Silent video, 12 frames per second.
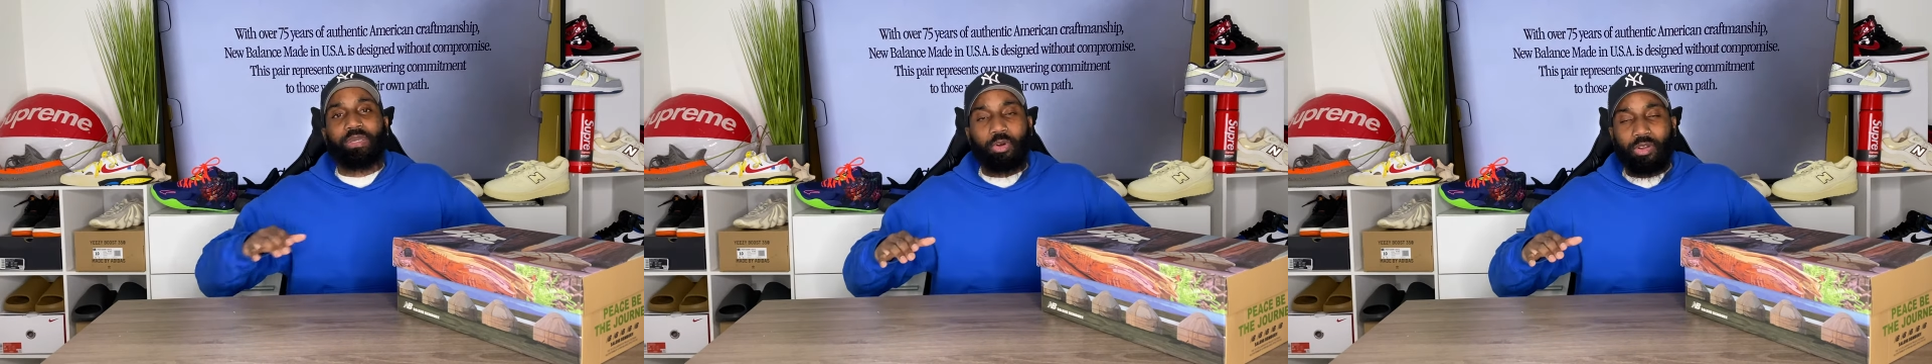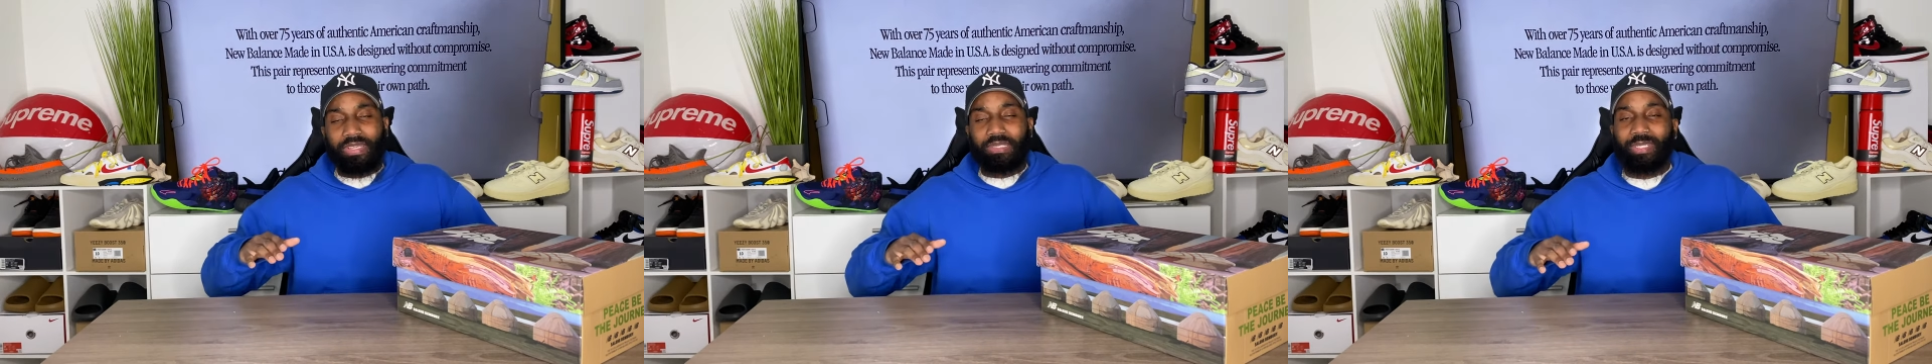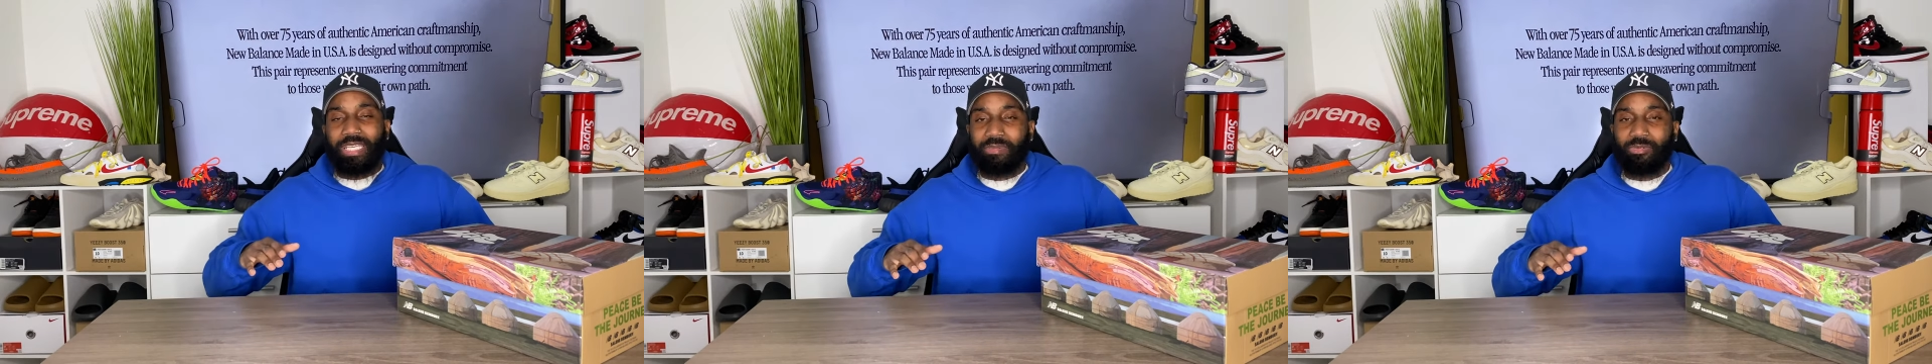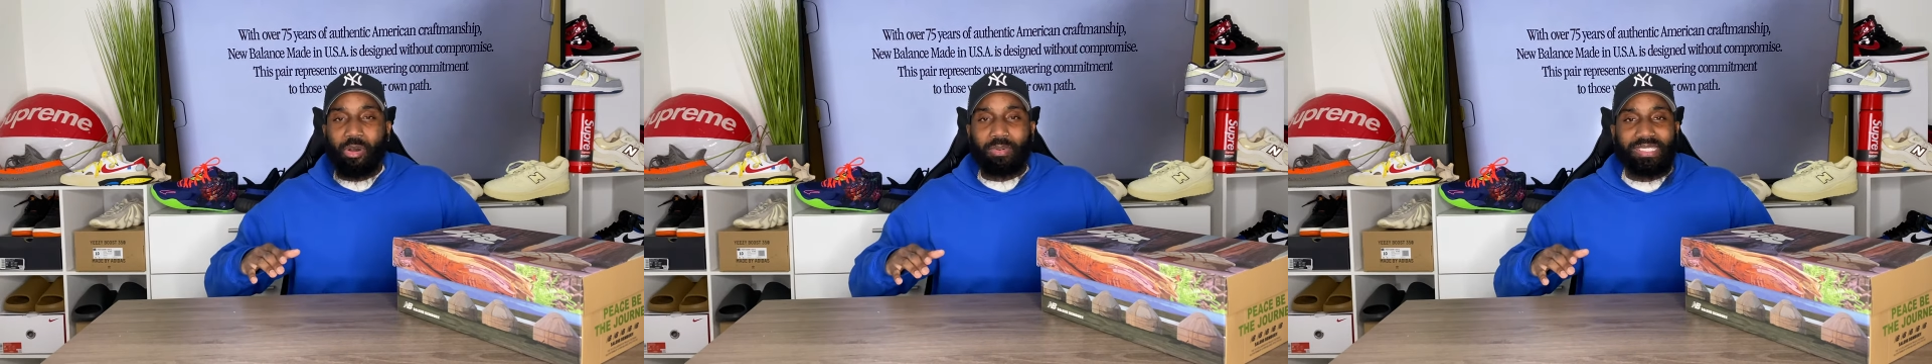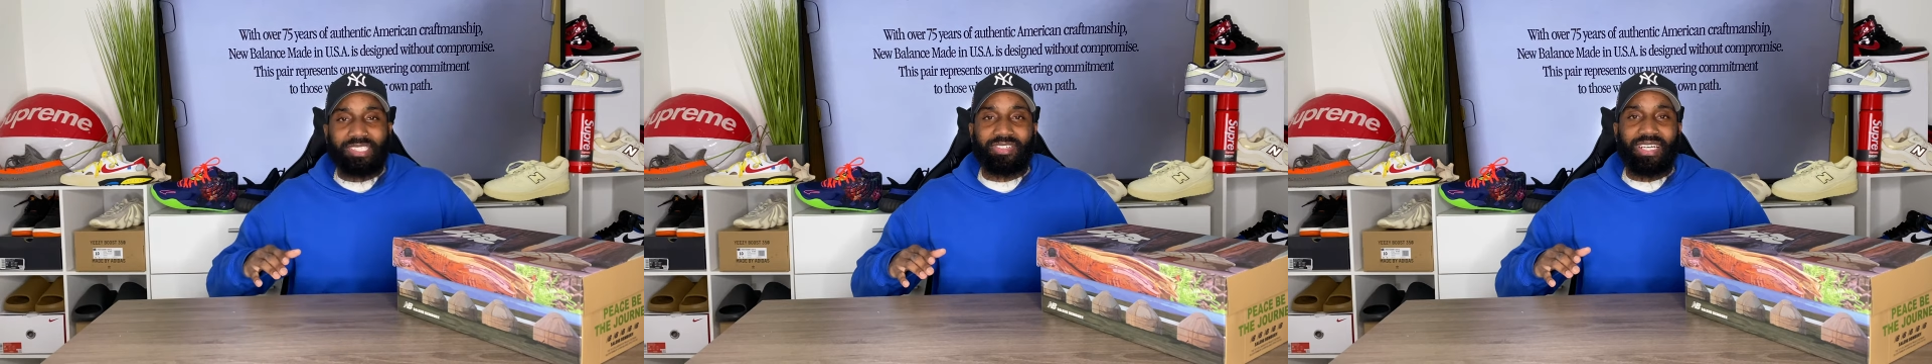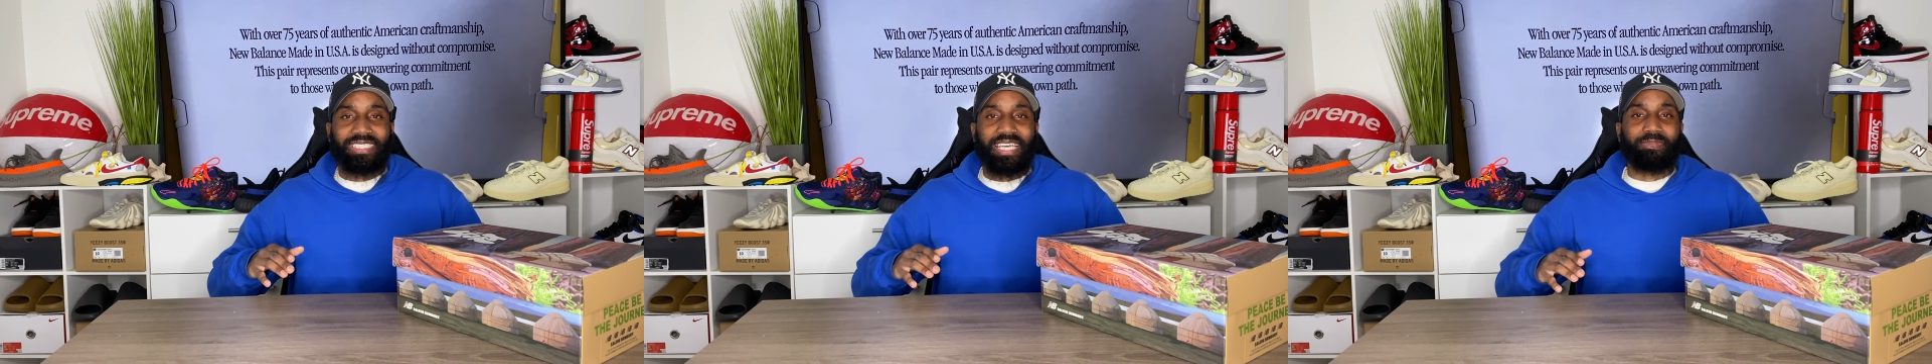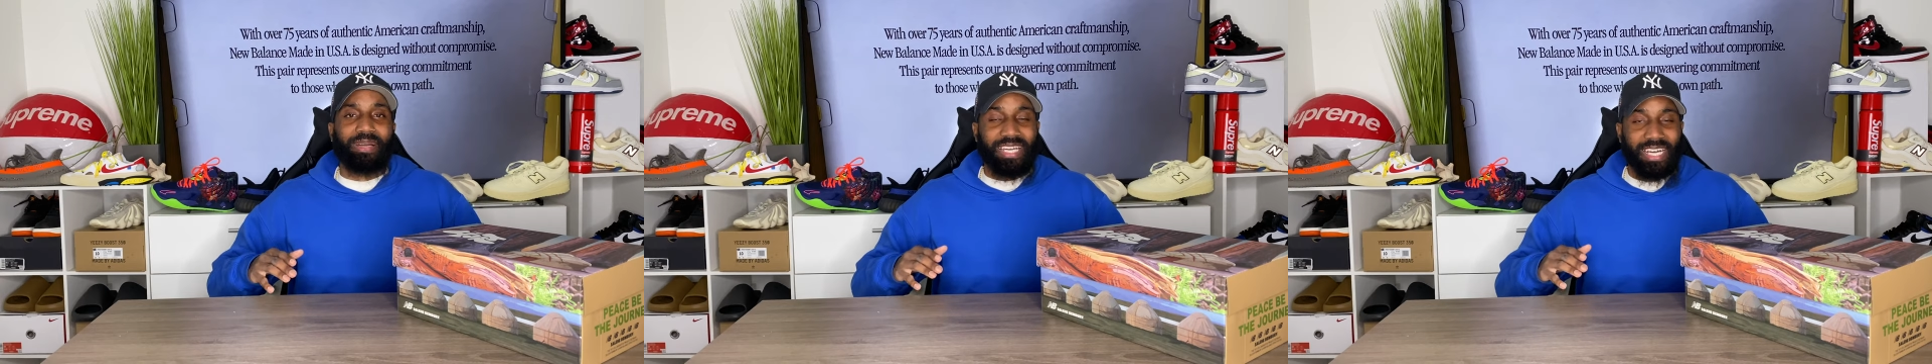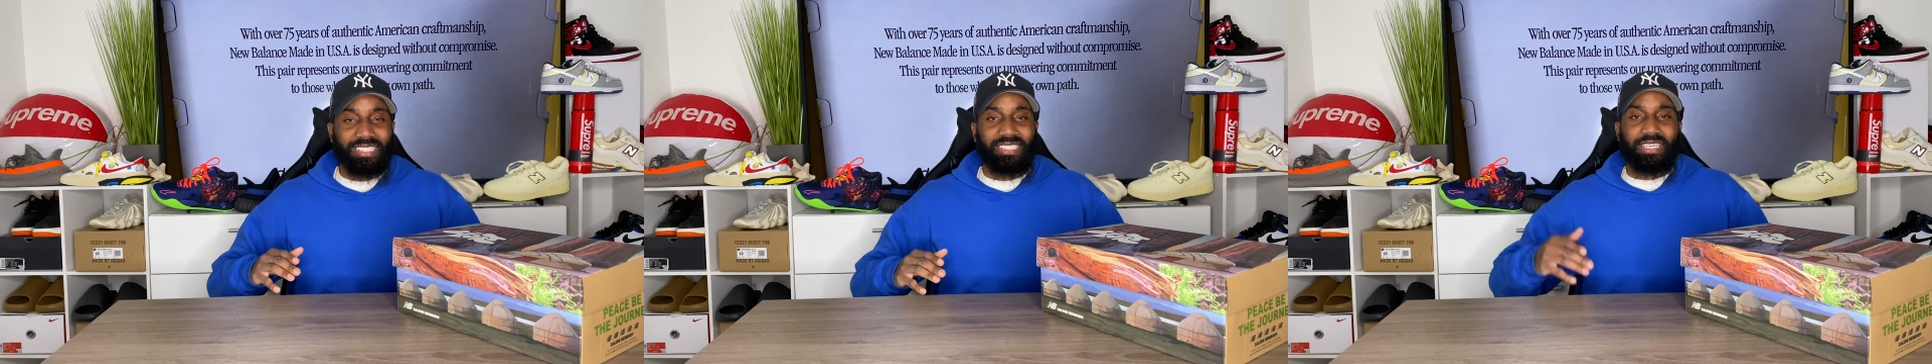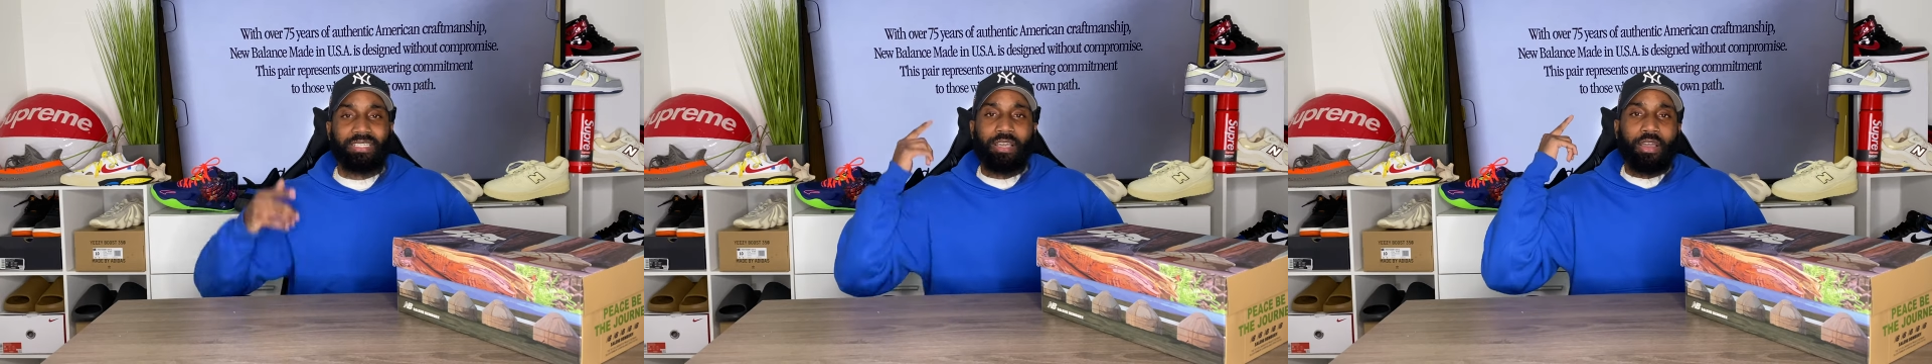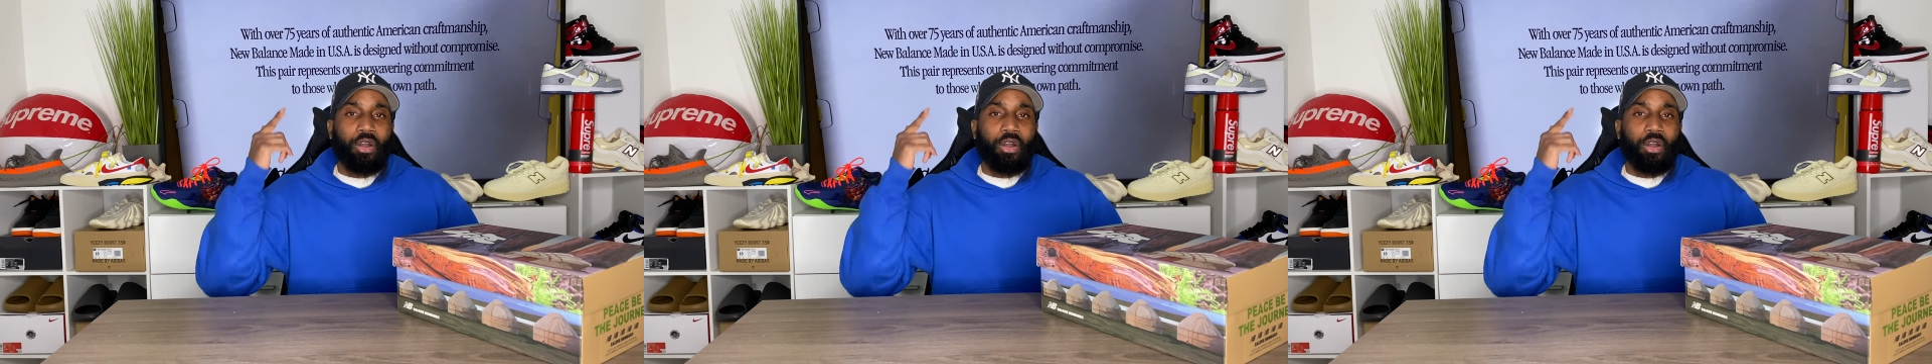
motivates me to keep going when I see you guys liking my content.